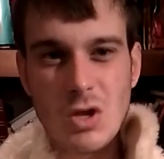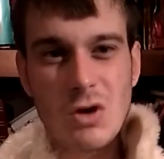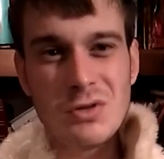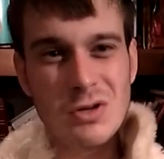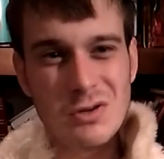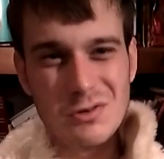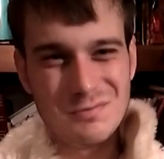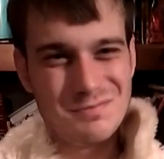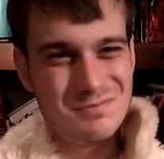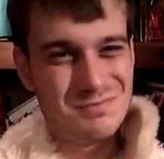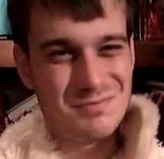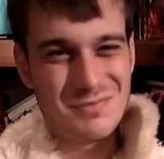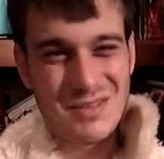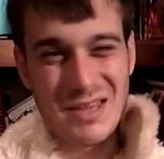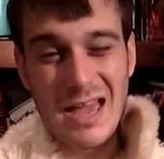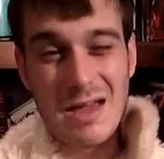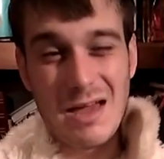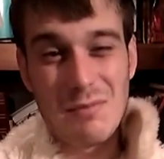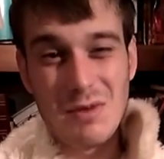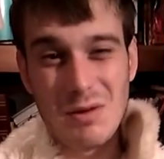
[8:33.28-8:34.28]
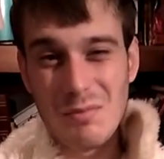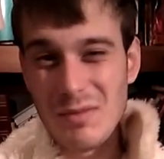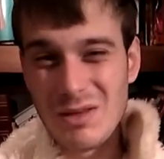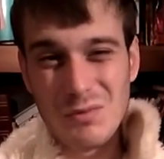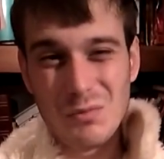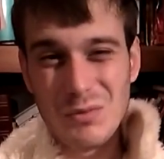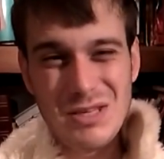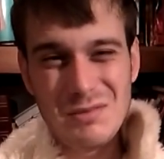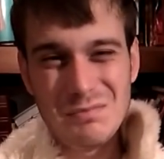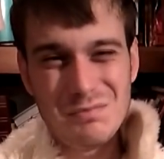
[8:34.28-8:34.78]
oh no,
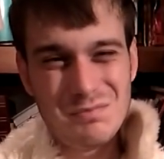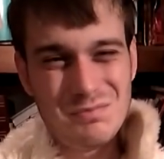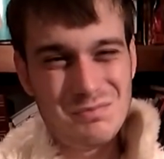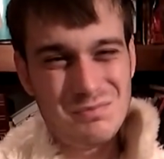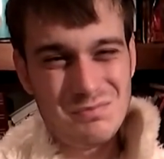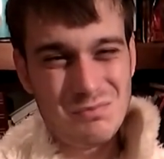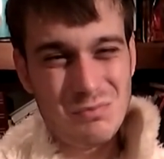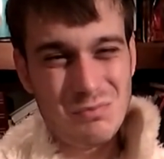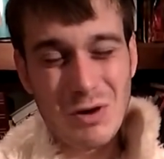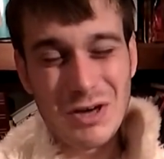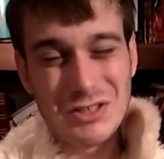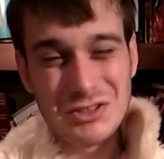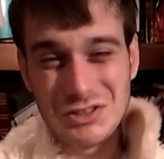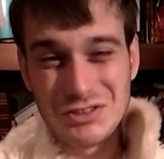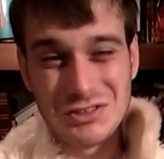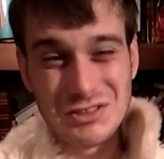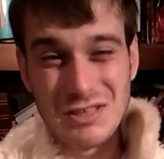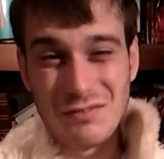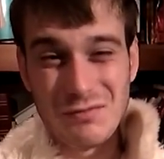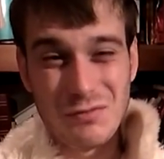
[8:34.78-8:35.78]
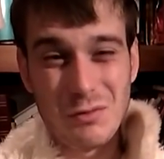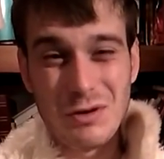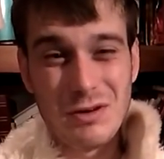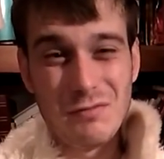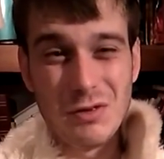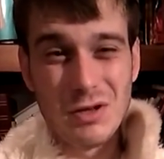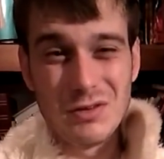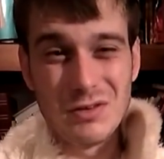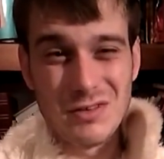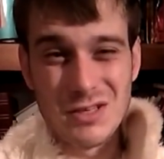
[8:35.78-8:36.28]
cameraman, we Russians have
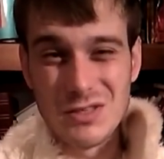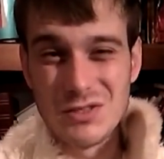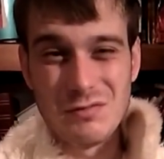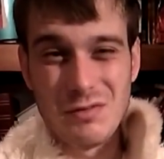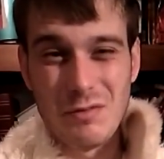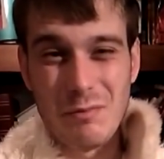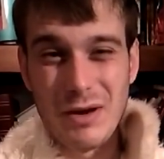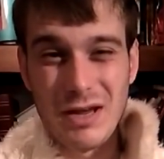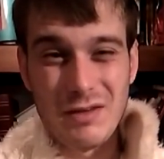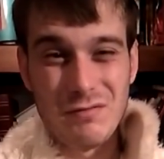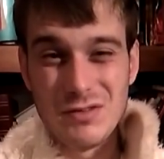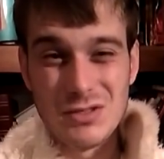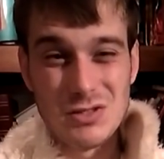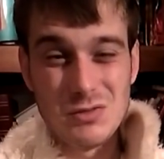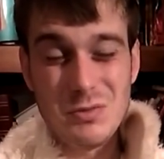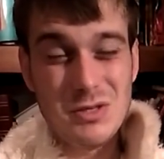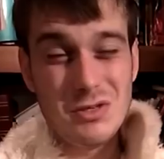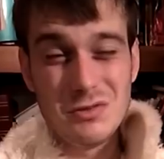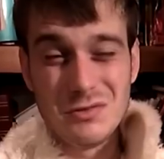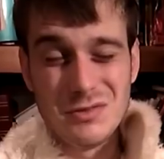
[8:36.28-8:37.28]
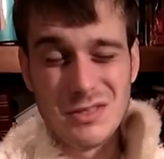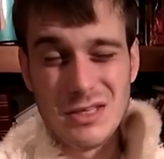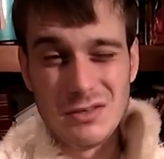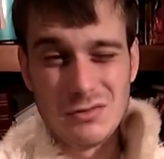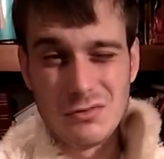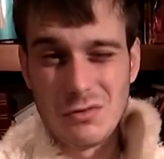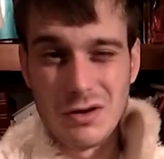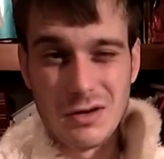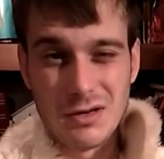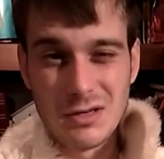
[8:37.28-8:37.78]
three vodkas for breakfast. We don't
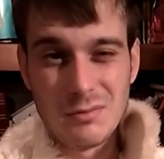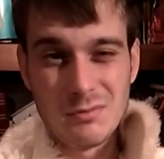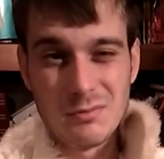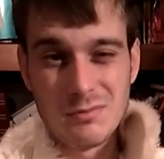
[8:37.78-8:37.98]
get drunk.